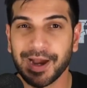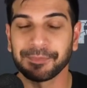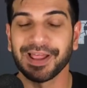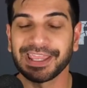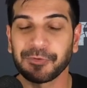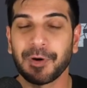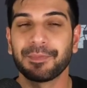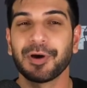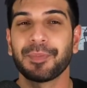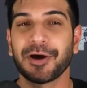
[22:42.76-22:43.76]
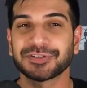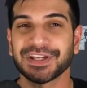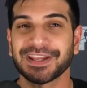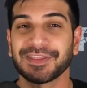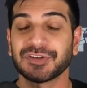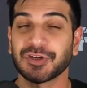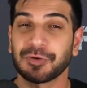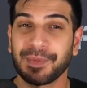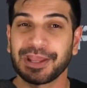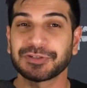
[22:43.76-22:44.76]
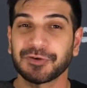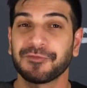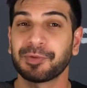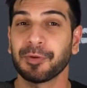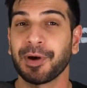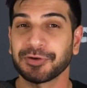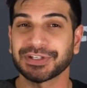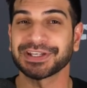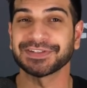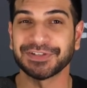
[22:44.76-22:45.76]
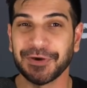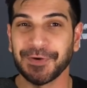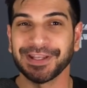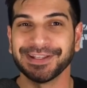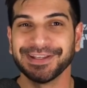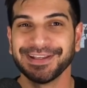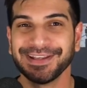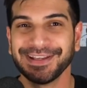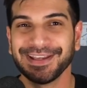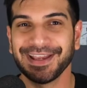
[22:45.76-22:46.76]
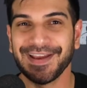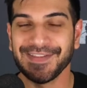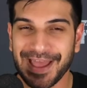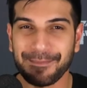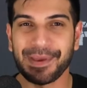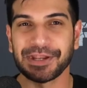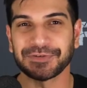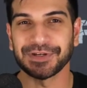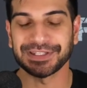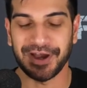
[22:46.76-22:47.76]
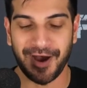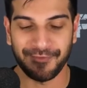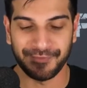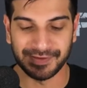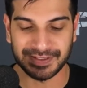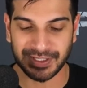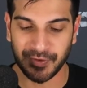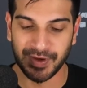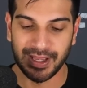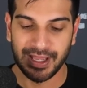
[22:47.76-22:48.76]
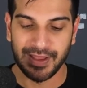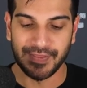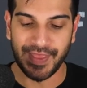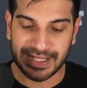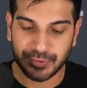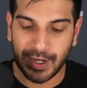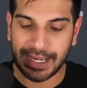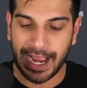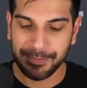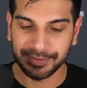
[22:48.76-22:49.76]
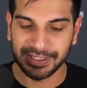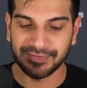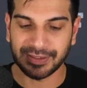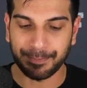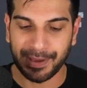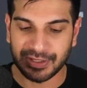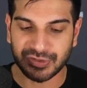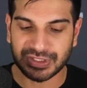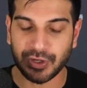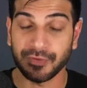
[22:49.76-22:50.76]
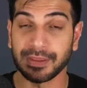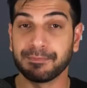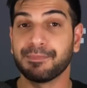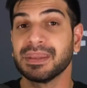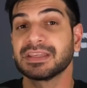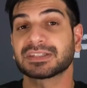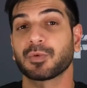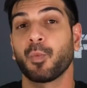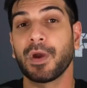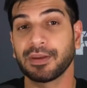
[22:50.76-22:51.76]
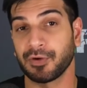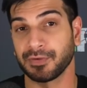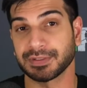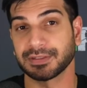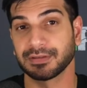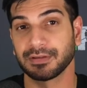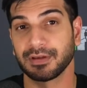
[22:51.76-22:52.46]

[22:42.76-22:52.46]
I'm liking what Bill Belichick and the general manager of Bill Belichick is doing in that Patriots offense. So that's why I believe that the Patriots are the biggest winners